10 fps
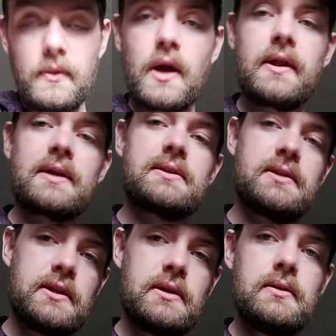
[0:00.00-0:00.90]
And that's
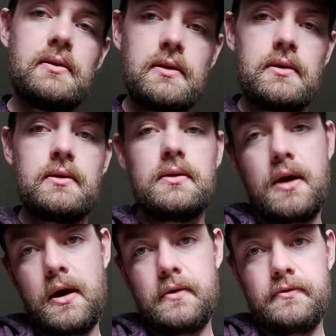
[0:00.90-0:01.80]
D, E,
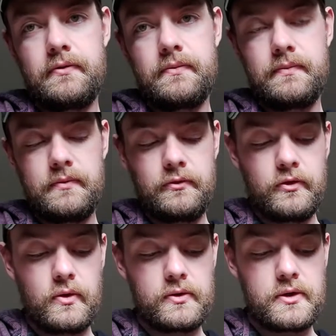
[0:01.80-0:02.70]
F
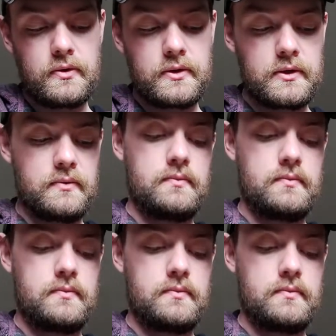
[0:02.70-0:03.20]
for those notes.